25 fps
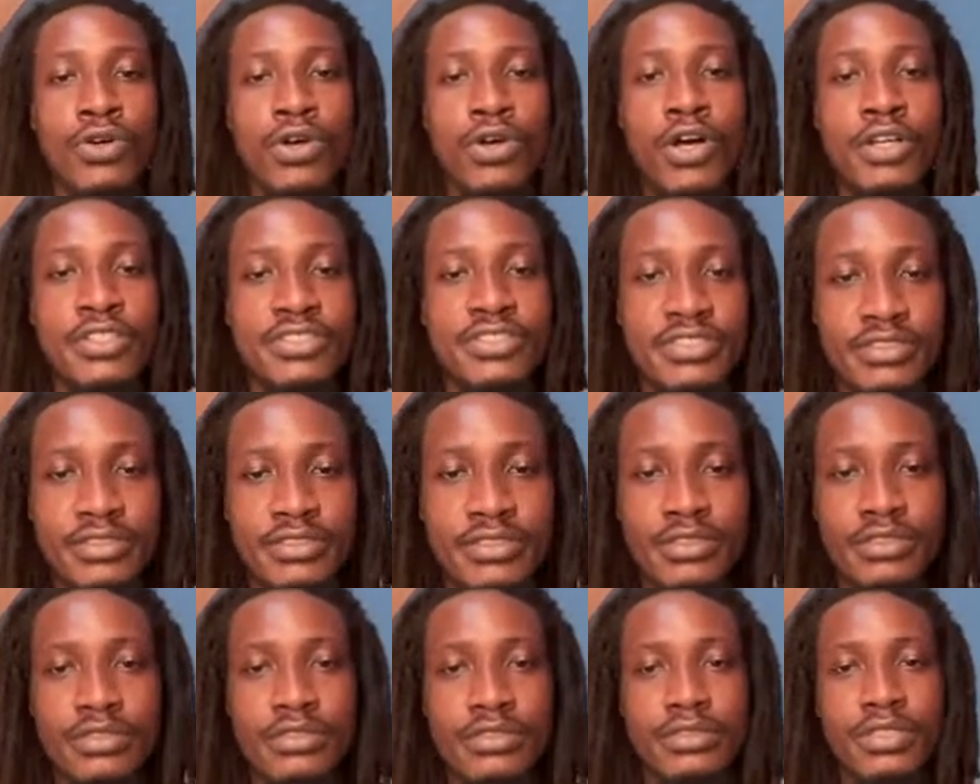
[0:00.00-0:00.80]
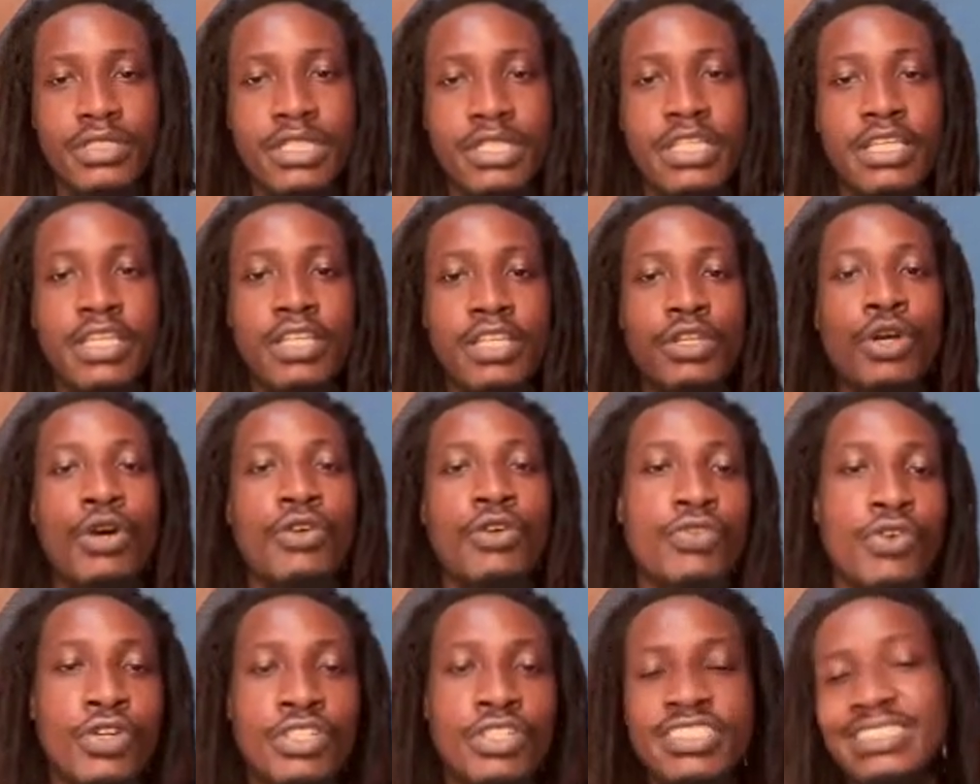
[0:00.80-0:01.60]
us kicking
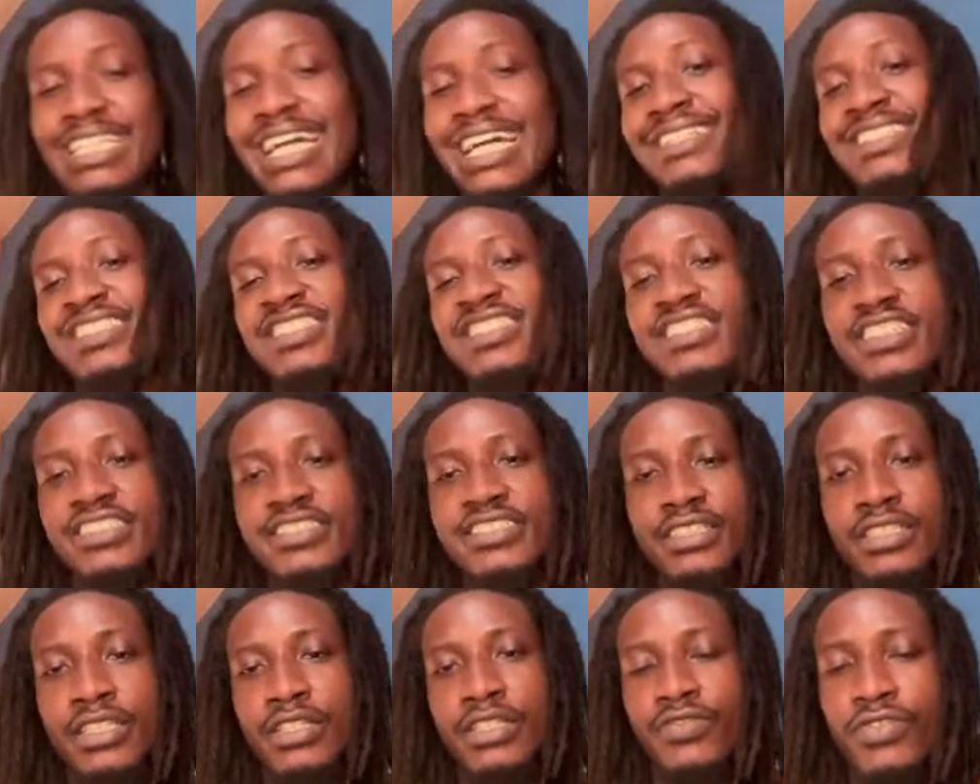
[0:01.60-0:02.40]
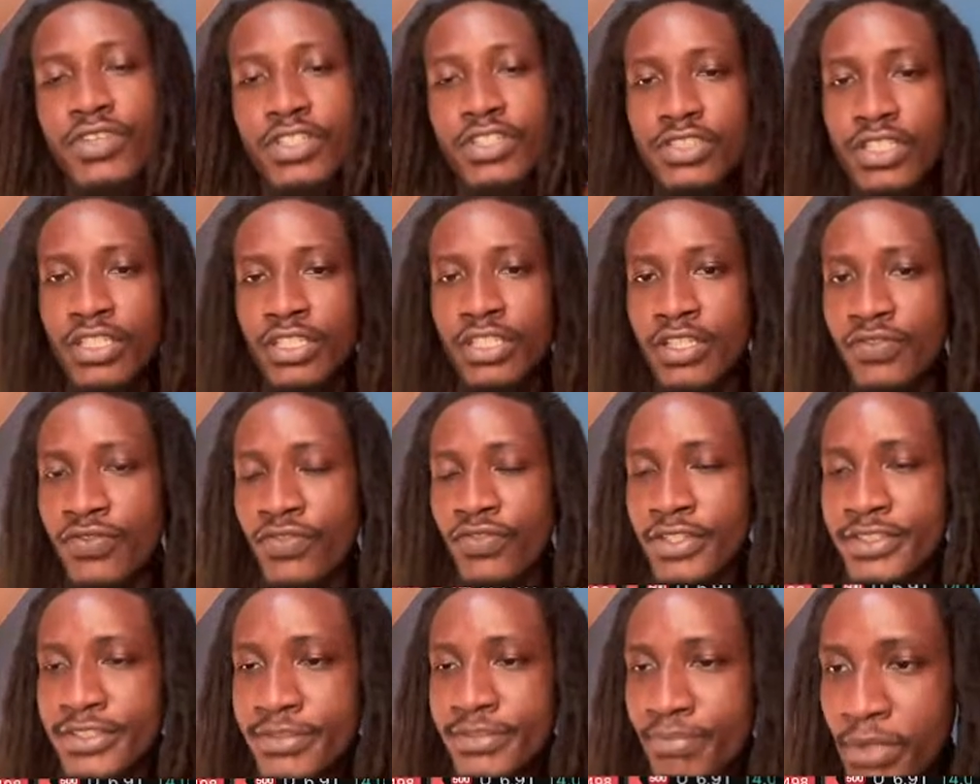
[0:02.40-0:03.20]
off or starting this in the
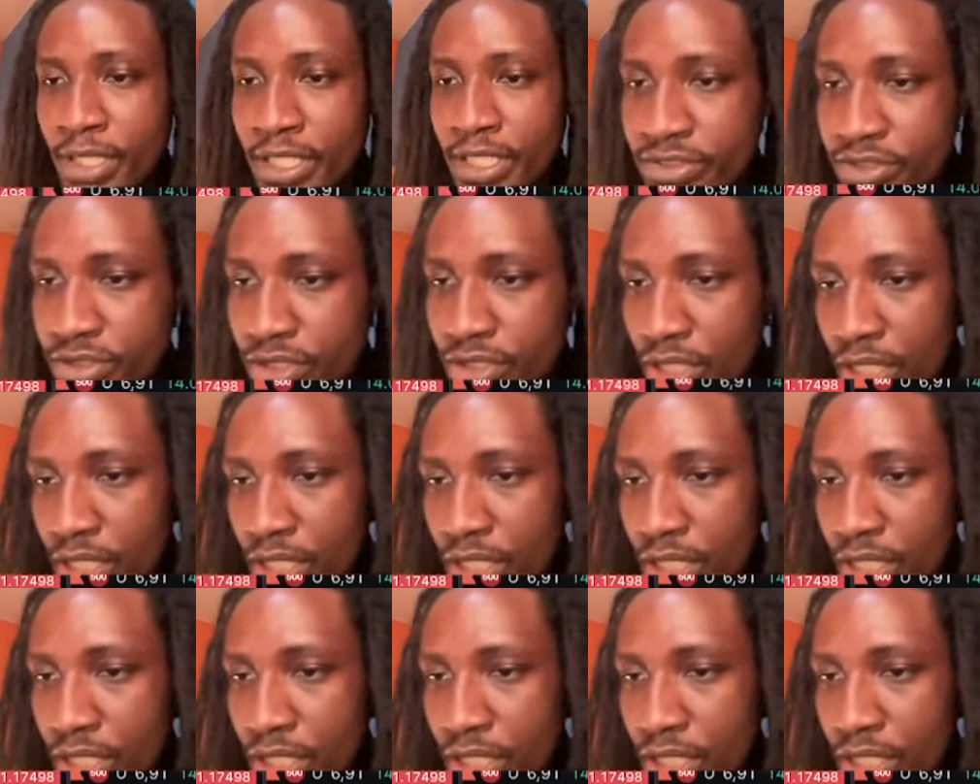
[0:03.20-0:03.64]
first place.